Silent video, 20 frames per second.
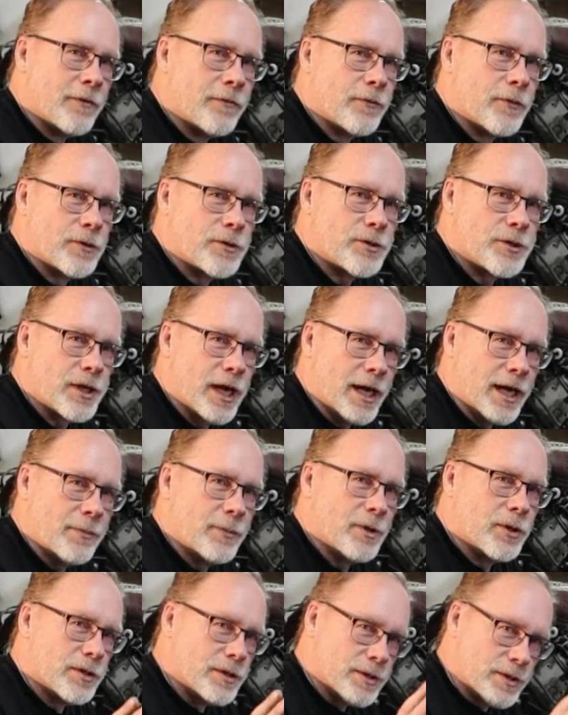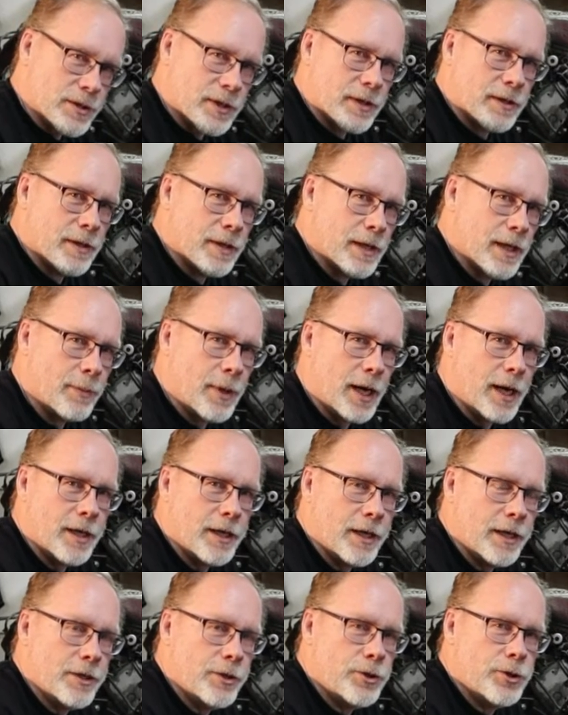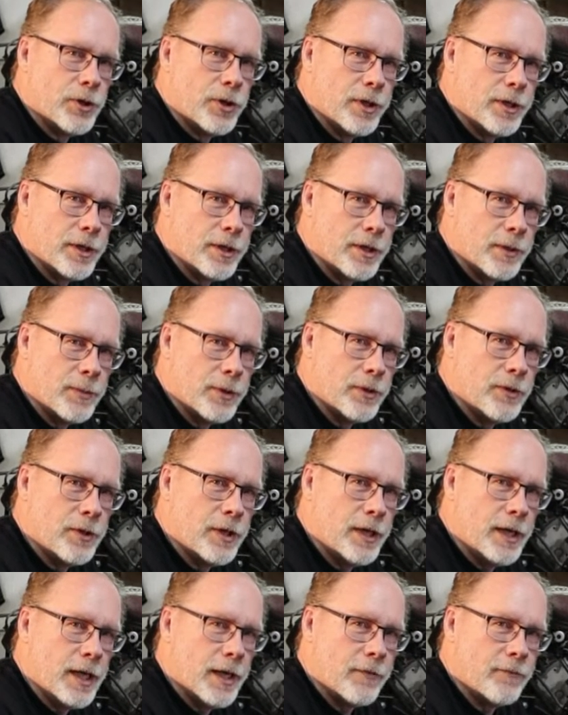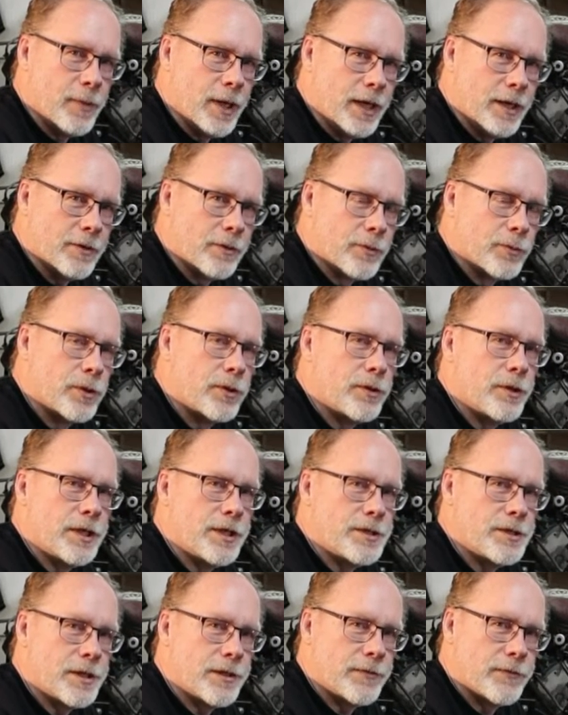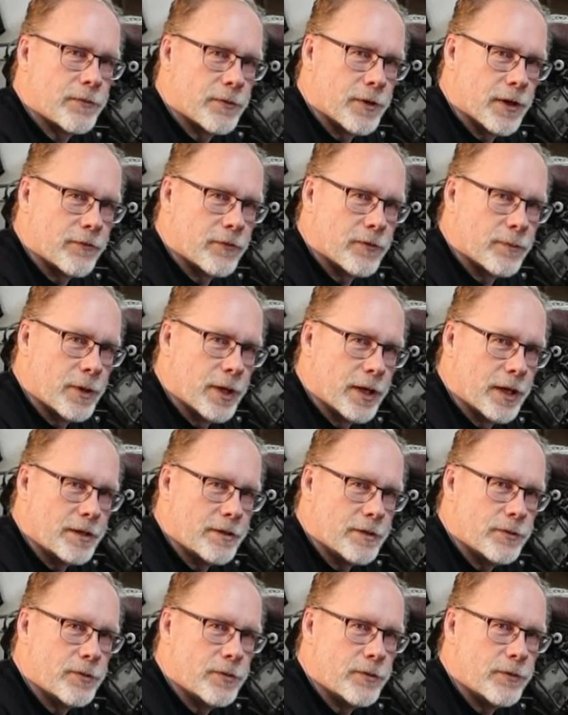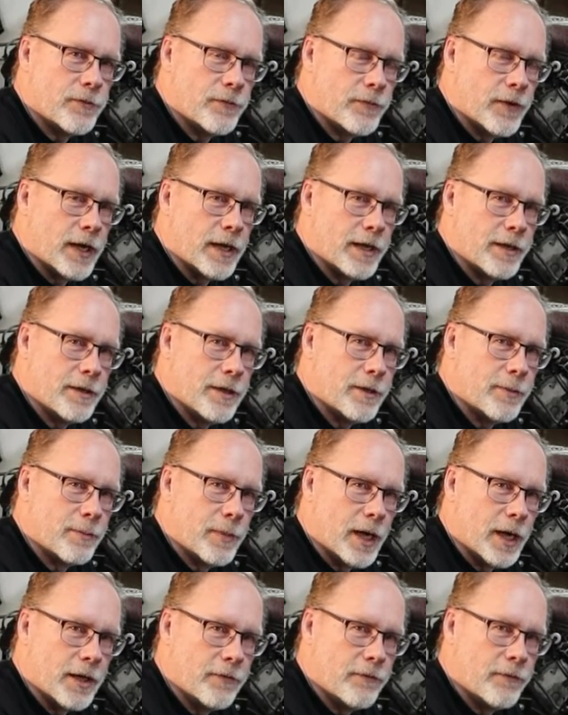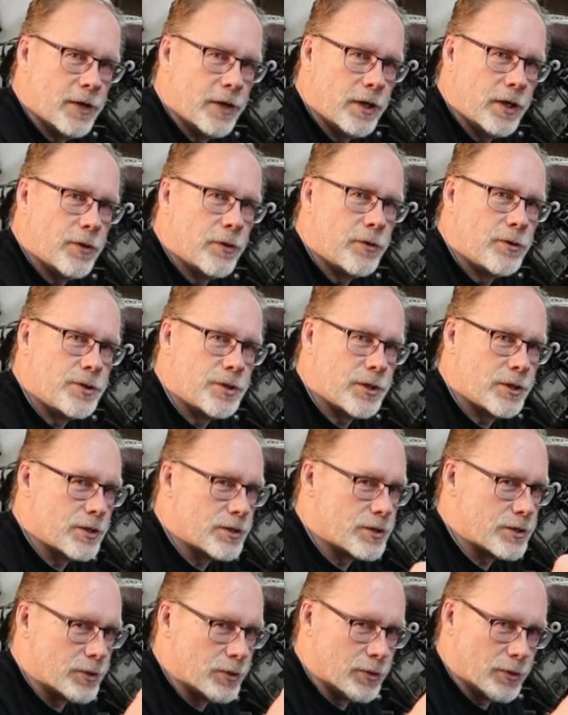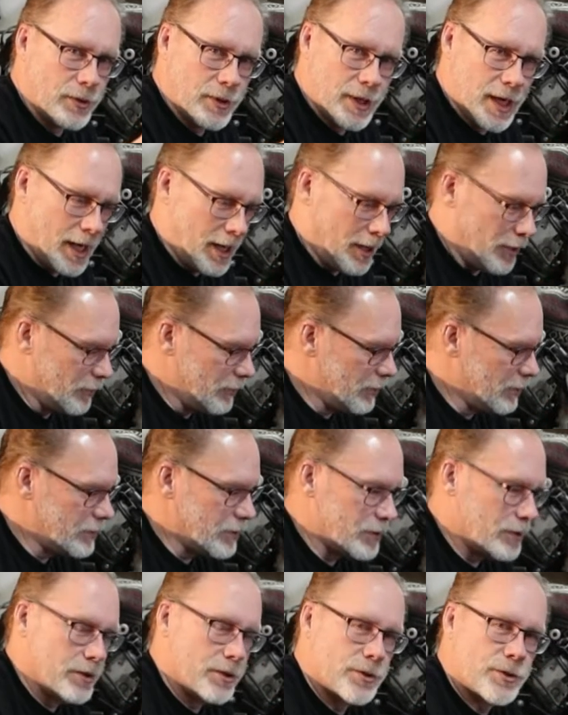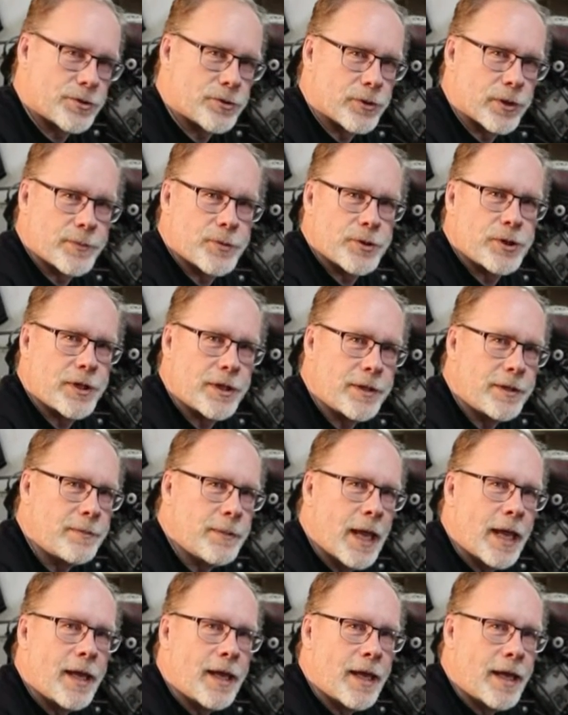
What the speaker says: first timers, come on in, join the community. I've made it real easy for everybody to find my videos. You just go down into the description.